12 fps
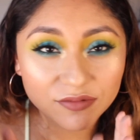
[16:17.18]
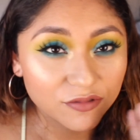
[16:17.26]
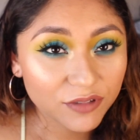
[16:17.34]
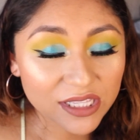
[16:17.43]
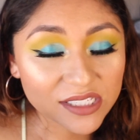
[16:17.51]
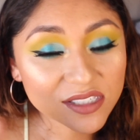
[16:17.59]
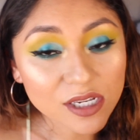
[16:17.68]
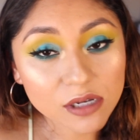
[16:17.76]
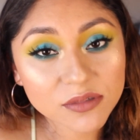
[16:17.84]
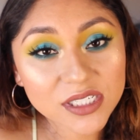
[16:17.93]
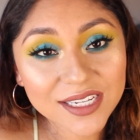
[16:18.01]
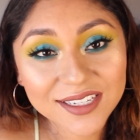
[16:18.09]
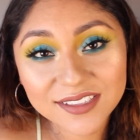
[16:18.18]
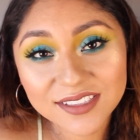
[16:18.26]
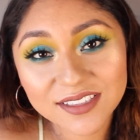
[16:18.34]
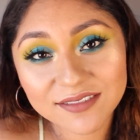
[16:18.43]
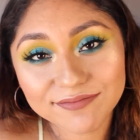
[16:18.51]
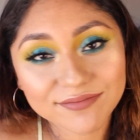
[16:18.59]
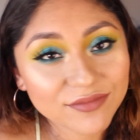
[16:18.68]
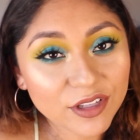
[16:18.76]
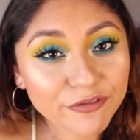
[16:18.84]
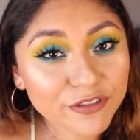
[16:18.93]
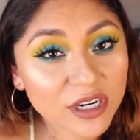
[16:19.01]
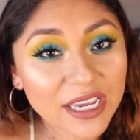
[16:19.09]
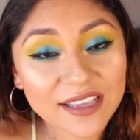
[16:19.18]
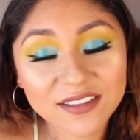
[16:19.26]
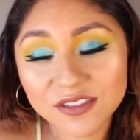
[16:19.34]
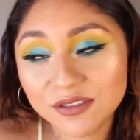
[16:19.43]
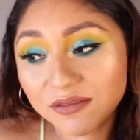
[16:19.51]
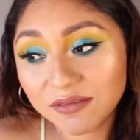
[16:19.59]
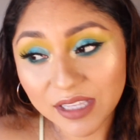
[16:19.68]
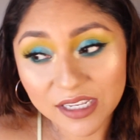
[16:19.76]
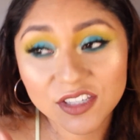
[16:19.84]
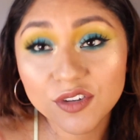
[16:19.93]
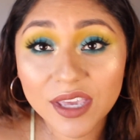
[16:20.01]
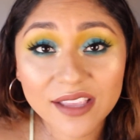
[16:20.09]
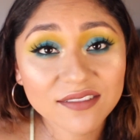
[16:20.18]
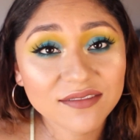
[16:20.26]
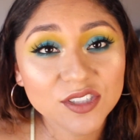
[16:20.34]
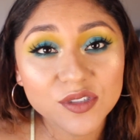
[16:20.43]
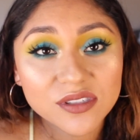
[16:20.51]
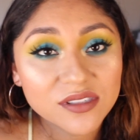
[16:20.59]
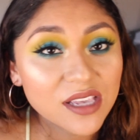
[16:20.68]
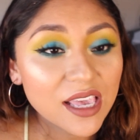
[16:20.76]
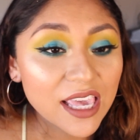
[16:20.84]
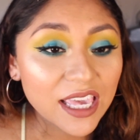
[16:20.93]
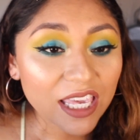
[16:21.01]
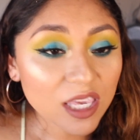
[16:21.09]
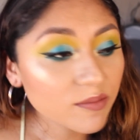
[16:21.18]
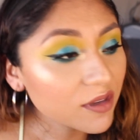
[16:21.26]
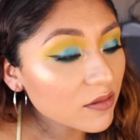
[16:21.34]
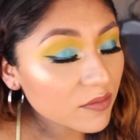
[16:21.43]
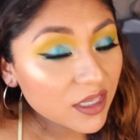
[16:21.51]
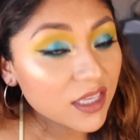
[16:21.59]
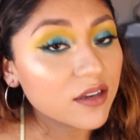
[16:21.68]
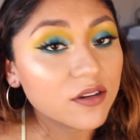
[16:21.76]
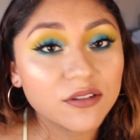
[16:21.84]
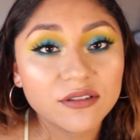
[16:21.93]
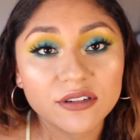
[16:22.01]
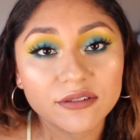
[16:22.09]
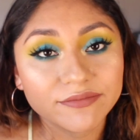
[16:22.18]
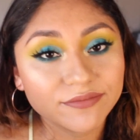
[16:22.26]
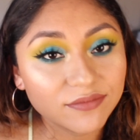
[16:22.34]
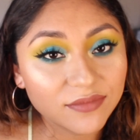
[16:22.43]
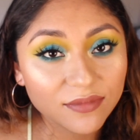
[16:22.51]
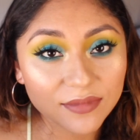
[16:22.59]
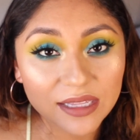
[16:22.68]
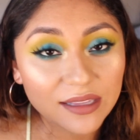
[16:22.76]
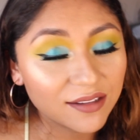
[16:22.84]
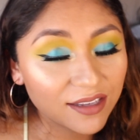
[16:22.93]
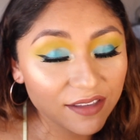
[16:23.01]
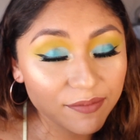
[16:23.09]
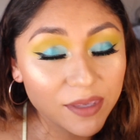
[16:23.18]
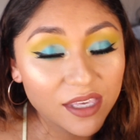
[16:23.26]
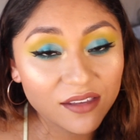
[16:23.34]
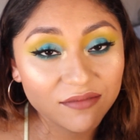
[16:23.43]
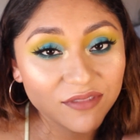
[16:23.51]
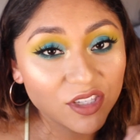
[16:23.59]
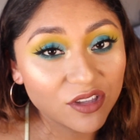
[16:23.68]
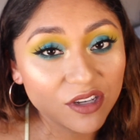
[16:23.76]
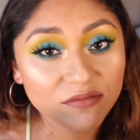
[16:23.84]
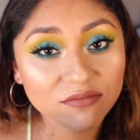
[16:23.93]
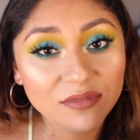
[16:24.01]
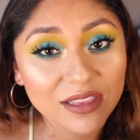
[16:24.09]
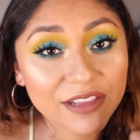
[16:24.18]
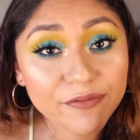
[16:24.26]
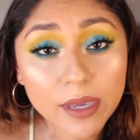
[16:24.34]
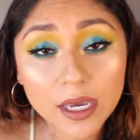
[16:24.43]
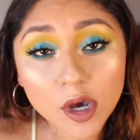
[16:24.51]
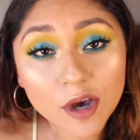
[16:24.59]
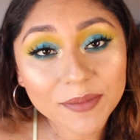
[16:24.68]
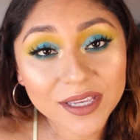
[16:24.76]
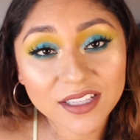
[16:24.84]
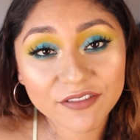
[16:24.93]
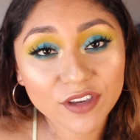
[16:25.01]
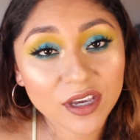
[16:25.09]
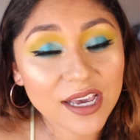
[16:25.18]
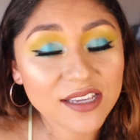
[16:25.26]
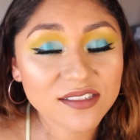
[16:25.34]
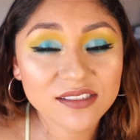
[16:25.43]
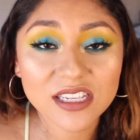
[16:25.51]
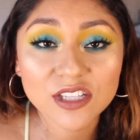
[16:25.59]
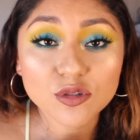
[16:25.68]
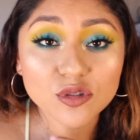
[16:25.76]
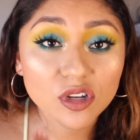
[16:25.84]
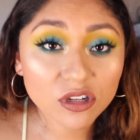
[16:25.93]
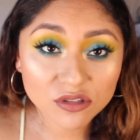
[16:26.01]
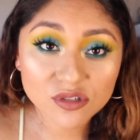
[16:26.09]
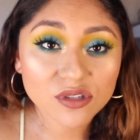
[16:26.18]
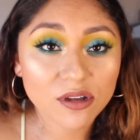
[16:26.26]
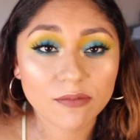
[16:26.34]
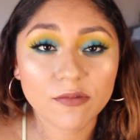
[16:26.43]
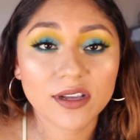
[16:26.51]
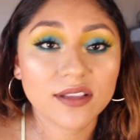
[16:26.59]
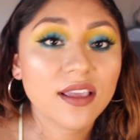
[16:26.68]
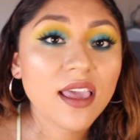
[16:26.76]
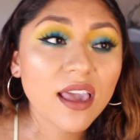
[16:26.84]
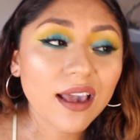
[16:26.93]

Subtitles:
with the subject, don't forget that you can just email me or give me, you know, leave me a comment if you guys need to talk to someone.